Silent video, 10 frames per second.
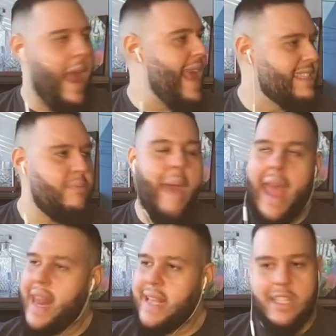It's
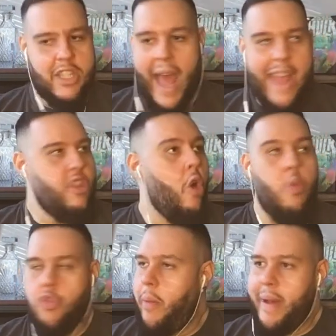mad easy to. I
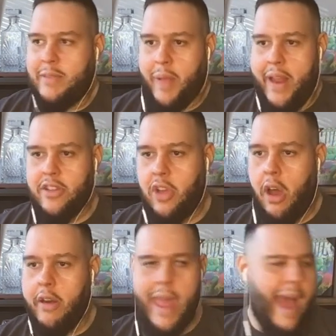know who the best players
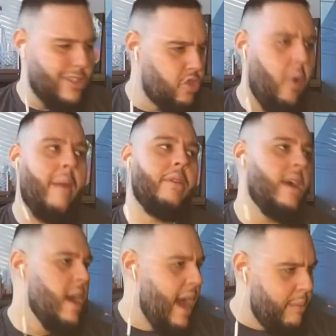are. Yeah, sure. I'm
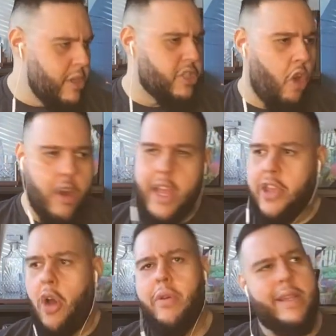going to
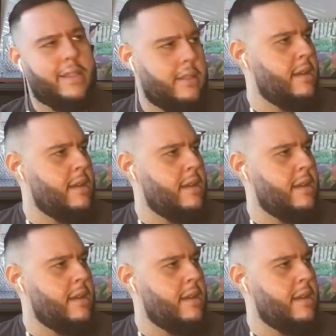target Jokic.